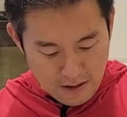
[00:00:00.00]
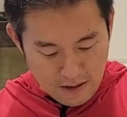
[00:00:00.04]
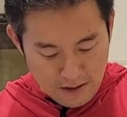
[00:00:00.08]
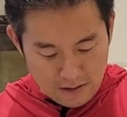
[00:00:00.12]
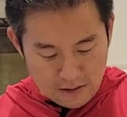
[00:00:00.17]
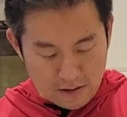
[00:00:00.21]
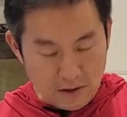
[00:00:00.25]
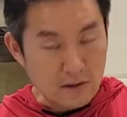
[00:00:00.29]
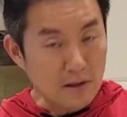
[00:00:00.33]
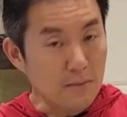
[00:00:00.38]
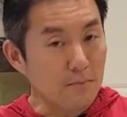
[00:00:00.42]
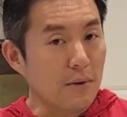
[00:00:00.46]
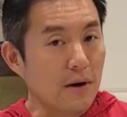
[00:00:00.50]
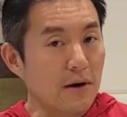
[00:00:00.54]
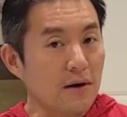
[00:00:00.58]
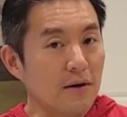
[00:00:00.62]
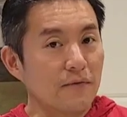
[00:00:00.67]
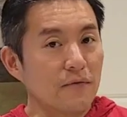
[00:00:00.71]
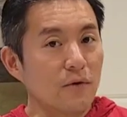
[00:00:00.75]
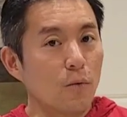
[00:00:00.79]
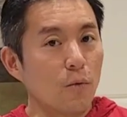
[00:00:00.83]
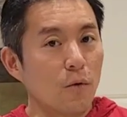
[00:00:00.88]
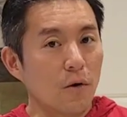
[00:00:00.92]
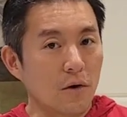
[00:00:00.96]
Certain part
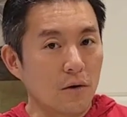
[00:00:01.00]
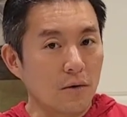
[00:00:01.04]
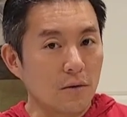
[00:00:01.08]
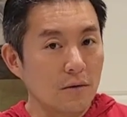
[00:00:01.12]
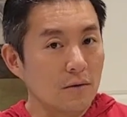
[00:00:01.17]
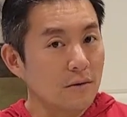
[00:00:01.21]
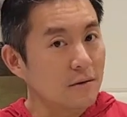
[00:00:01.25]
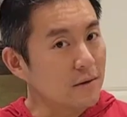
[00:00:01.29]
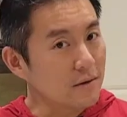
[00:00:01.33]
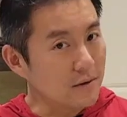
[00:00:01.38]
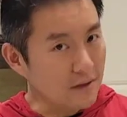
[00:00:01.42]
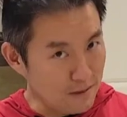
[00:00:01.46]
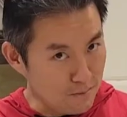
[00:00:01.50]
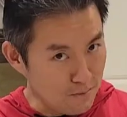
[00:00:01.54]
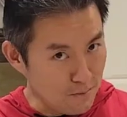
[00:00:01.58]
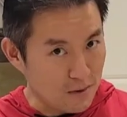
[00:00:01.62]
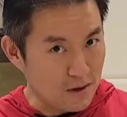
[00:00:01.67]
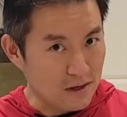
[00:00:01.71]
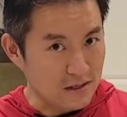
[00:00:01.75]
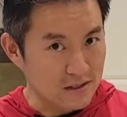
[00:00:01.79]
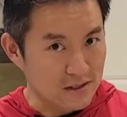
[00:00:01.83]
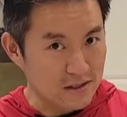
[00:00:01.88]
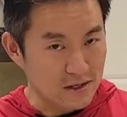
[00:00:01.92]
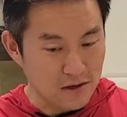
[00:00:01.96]
of the world, in
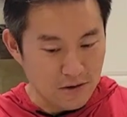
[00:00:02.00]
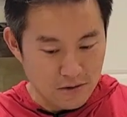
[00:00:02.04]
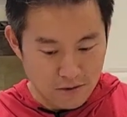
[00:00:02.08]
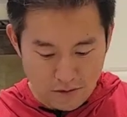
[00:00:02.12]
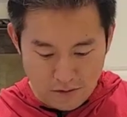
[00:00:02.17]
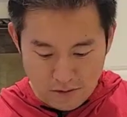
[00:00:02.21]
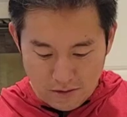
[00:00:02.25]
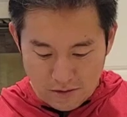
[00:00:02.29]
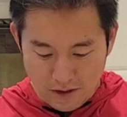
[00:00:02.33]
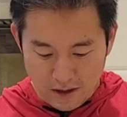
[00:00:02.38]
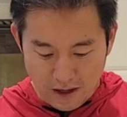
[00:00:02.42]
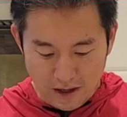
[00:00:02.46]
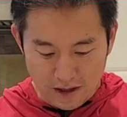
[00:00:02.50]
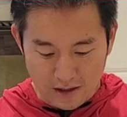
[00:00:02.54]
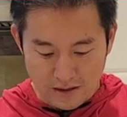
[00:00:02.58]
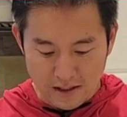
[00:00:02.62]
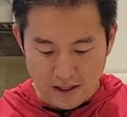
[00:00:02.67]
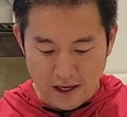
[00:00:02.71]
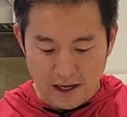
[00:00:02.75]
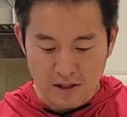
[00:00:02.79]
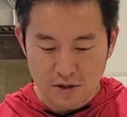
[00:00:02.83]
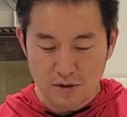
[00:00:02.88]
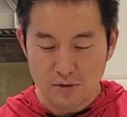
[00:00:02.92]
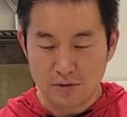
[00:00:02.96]
Brazil,
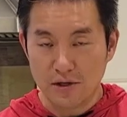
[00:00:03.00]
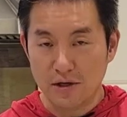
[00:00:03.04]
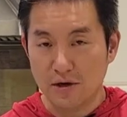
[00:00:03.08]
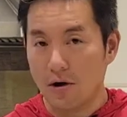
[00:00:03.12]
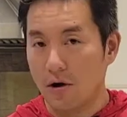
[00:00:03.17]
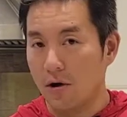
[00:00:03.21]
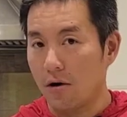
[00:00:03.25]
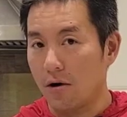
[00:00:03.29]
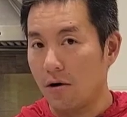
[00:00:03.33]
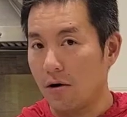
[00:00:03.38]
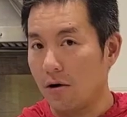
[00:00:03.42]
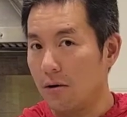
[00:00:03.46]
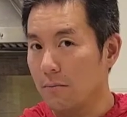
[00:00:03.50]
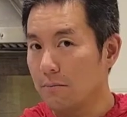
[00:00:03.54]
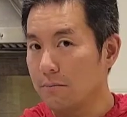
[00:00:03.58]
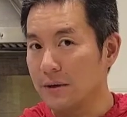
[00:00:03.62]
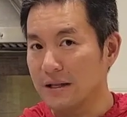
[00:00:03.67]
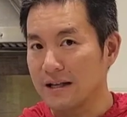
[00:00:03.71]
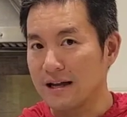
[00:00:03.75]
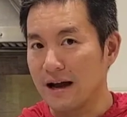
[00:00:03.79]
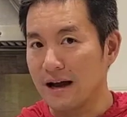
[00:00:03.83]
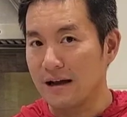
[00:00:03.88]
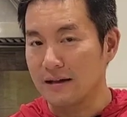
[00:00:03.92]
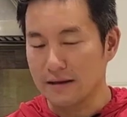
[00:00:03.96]
it's actually called
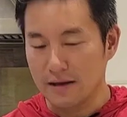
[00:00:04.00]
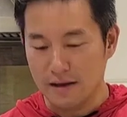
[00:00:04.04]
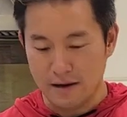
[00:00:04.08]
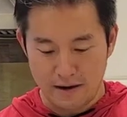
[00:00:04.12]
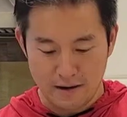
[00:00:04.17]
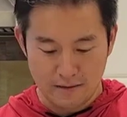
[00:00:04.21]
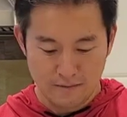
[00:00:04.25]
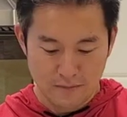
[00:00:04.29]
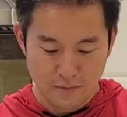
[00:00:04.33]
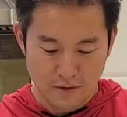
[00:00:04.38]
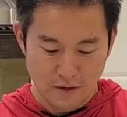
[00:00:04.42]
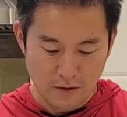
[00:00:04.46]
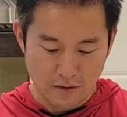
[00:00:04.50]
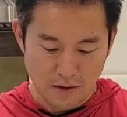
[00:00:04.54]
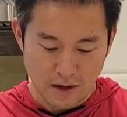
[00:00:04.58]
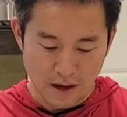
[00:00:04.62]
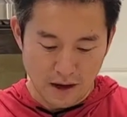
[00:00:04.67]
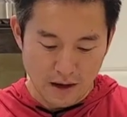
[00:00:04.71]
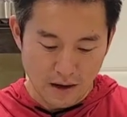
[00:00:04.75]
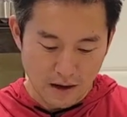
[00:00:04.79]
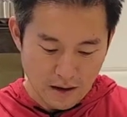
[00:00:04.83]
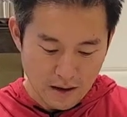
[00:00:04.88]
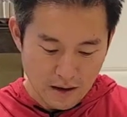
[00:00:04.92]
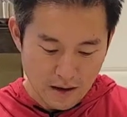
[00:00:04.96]
picanha.
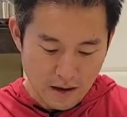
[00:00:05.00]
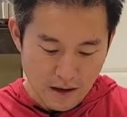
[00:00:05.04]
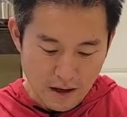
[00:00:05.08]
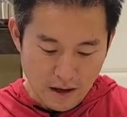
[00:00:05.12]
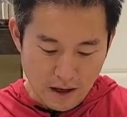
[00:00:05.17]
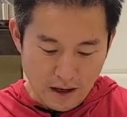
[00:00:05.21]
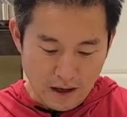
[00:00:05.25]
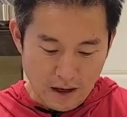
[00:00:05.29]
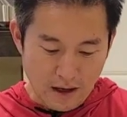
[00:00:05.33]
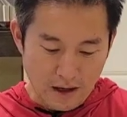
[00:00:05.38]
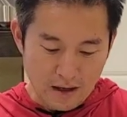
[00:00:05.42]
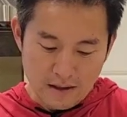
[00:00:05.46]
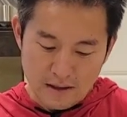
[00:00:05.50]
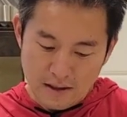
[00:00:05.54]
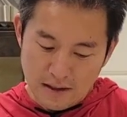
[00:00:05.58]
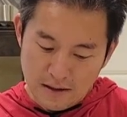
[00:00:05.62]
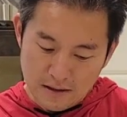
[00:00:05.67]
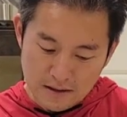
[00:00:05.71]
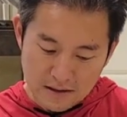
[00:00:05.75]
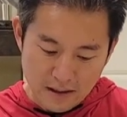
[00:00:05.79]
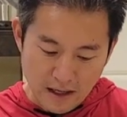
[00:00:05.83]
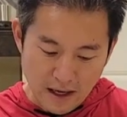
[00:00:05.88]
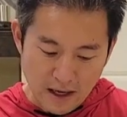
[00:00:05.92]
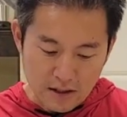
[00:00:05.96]
Okay, it
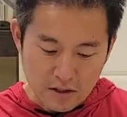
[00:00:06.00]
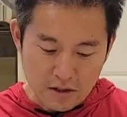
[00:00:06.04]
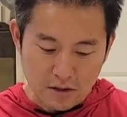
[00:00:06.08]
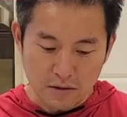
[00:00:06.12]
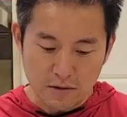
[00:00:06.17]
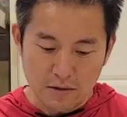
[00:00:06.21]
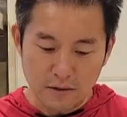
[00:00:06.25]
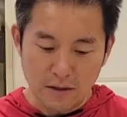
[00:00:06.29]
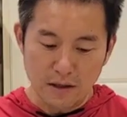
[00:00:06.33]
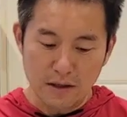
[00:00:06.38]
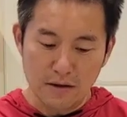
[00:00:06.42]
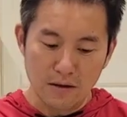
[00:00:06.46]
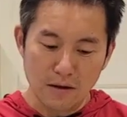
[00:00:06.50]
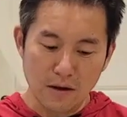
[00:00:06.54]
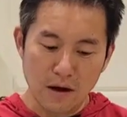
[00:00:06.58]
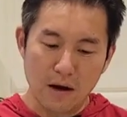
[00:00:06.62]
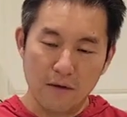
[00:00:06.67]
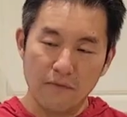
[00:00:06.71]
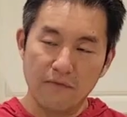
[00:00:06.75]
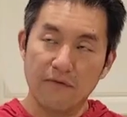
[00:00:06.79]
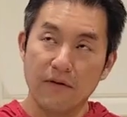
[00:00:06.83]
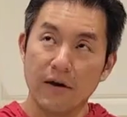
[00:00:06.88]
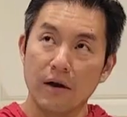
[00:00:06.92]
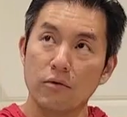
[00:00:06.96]
is actually
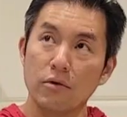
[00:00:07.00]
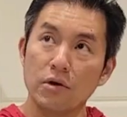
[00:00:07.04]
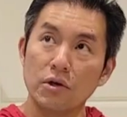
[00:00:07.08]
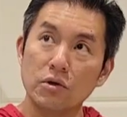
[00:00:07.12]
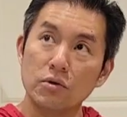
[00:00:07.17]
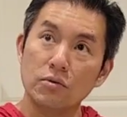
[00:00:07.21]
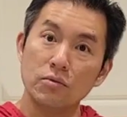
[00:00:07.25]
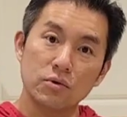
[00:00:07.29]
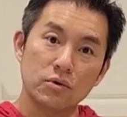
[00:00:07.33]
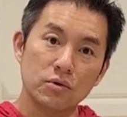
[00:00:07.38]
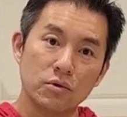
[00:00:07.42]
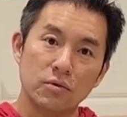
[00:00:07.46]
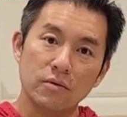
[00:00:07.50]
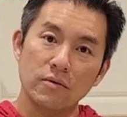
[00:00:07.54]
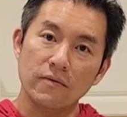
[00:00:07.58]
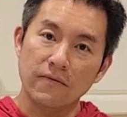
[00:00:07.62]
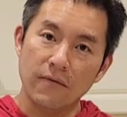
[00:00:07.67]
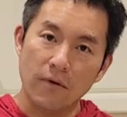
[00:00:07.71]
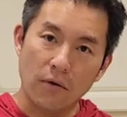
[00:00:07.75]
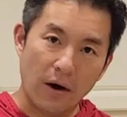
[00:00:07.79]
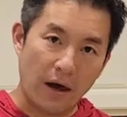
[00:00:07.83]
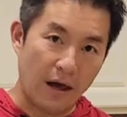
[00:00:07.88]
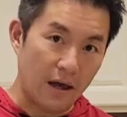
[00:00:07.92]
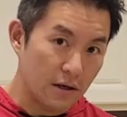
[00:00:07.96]
not very usual
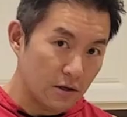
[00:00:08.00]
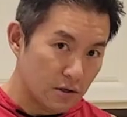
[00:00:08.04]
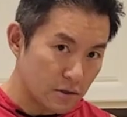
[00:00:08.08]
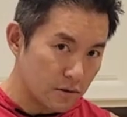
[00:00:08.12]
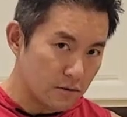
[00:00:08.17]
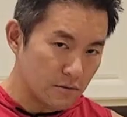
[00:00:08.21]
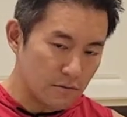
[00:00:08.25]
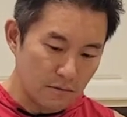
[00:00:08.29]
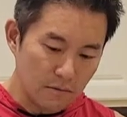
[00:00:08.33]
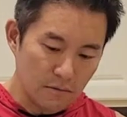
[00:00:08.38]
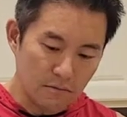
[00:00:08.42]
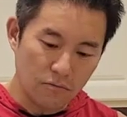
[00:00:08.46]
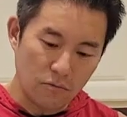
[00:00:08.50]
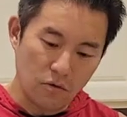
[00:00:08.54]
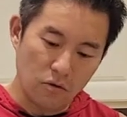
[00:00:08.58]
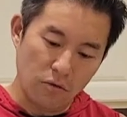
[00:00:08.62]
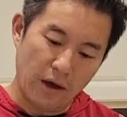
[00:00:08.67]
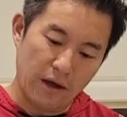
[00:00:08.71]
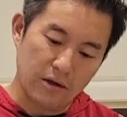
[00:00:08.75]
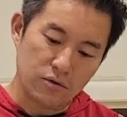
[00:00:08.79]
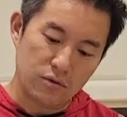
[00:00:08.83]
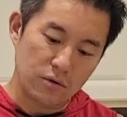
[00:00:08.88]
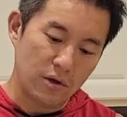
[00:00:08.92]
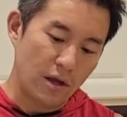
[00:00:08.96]
for Asian
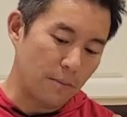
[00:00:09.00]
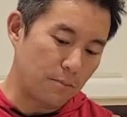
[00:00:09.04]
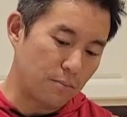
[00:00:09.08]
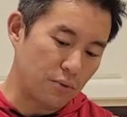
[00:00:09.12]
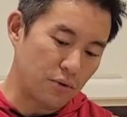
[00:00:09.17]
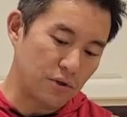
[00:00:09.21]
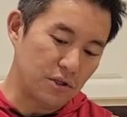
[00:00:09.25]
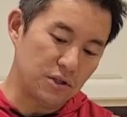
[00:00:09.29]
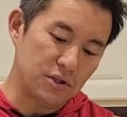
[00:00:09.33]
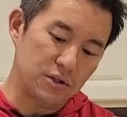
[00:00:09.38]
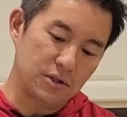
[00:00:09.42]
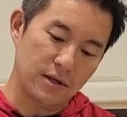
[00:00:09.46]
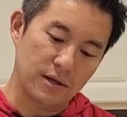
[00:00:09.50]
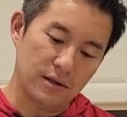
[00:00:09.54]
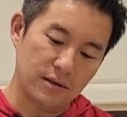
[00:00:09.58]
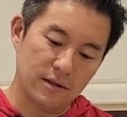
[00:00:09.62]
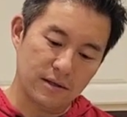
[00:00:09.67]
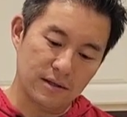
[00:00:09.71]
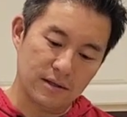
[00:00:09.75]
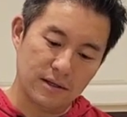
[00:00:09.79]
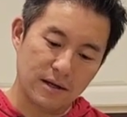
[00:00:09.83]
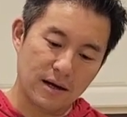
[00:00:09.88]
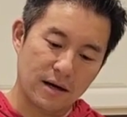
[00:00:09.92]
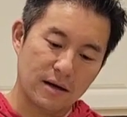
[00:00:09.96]
to actually appreciate
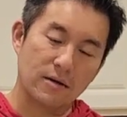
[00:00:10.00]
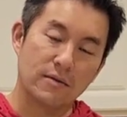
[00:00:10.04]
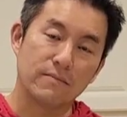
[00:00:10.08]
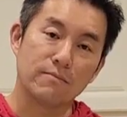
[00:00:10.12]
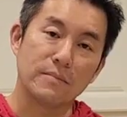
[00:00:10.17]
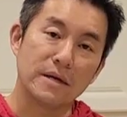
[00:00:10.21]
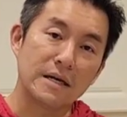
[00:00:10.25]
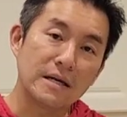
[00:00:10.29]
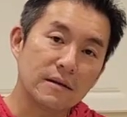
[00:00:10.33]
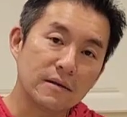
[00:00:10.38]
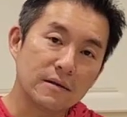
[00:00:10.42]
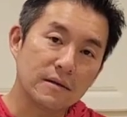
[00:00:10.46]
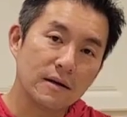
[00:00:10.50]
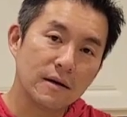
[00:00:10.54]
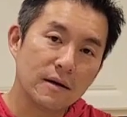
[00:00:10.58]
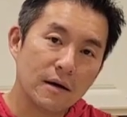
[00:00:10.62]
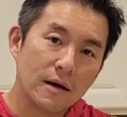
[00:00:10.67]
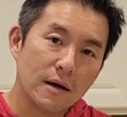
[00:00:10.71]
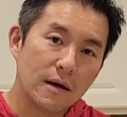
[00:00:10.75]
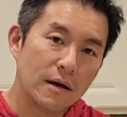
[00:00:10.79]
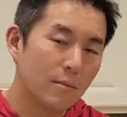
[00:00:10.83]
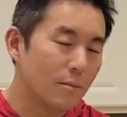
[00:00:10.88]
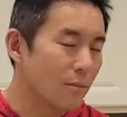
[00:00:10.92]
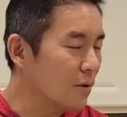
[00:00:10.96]
this kind of meat.
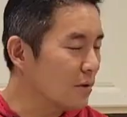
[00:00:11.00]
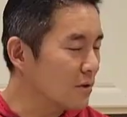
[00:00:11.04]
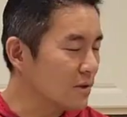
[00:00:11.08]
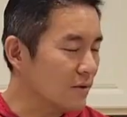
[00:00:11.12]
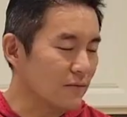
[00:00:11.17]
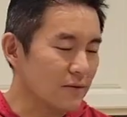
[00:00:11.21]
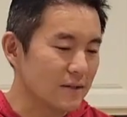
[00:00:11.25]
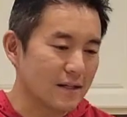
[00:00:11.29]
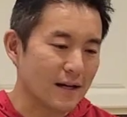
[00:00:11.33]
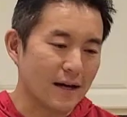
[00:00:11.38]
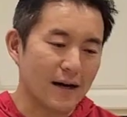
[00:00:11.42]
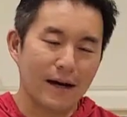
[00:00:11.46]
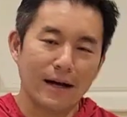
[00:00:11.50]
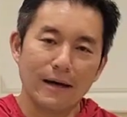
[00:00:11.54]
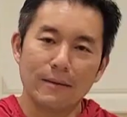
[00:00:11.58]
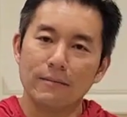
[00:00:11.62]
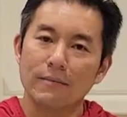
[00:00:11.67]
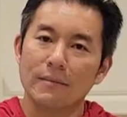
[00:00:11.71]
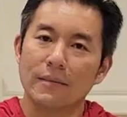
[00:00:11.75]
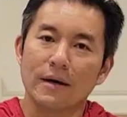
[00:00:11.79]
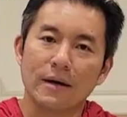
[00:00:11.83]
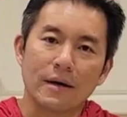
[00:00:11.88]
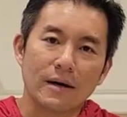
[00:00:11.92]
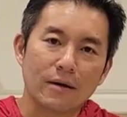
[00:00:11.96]
Most of the
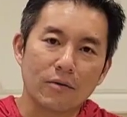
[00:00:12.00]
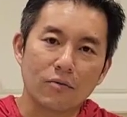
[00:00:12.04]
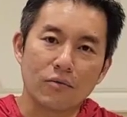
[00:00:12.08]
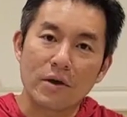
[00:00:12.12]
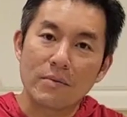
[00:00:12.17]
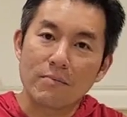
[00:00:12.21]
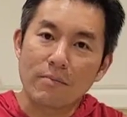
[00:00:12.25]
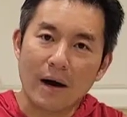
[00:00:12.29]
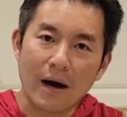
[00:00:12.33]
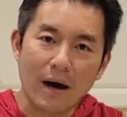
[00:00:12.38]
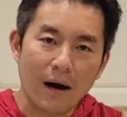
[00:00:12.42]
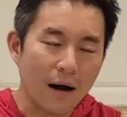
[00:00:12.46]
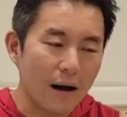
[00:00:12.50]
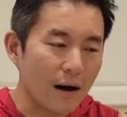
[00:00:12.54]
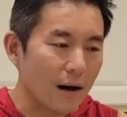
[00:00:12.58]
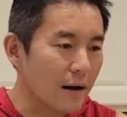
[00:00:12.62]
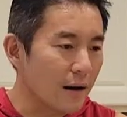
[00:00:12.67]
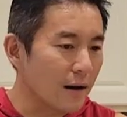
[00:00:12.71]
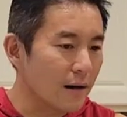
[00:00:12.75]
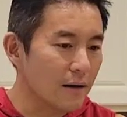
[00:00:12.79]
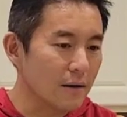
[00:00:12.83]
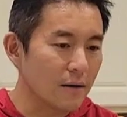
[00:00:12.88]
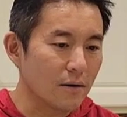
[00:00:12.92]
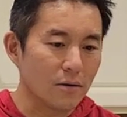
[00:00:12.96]
time,
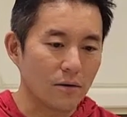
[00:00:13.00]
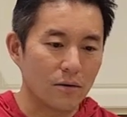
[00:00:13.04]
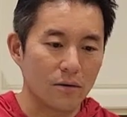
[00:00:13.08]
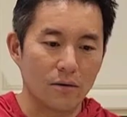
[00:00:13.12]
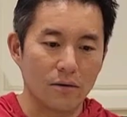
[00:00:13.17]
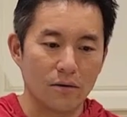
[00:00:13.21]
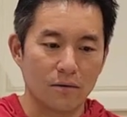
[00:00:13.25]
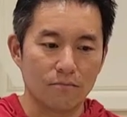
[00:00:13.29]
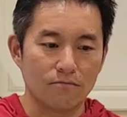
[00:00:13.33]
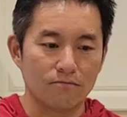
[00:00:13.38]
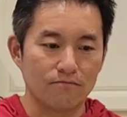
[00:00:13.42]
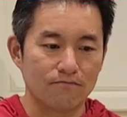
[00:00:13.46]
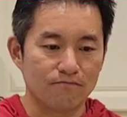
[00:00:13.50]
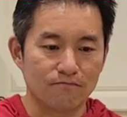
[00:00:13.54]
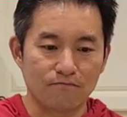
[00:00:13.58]
ribeye or